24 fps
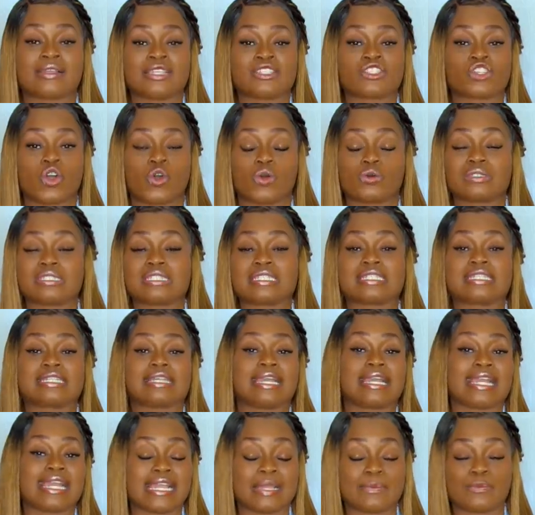his whole
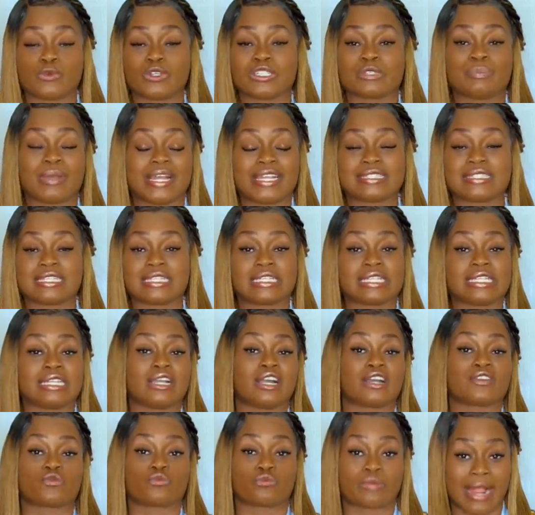scheme was basically
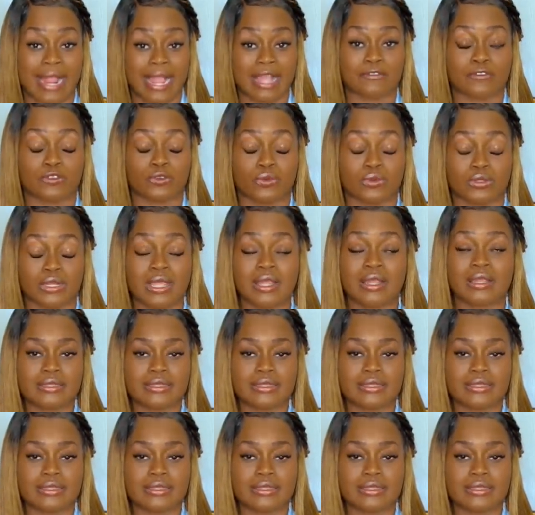unraveled.